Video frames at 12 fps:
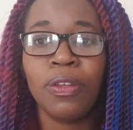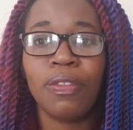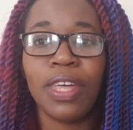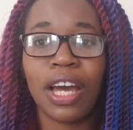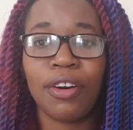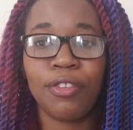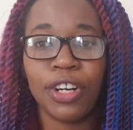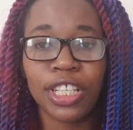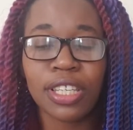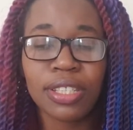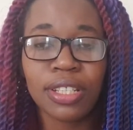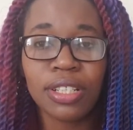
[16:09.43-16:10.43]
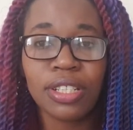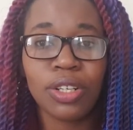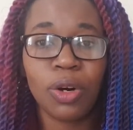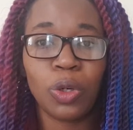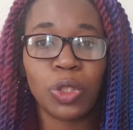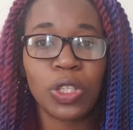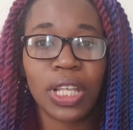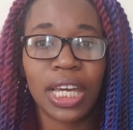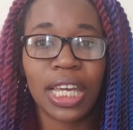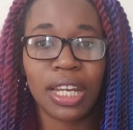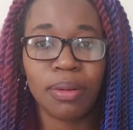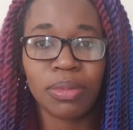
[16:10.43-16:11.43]
They are registered onto the
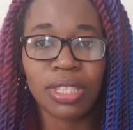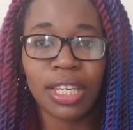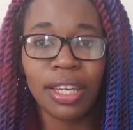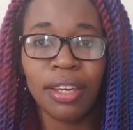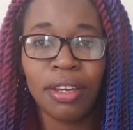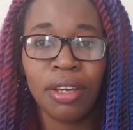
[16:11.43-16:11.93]
NMC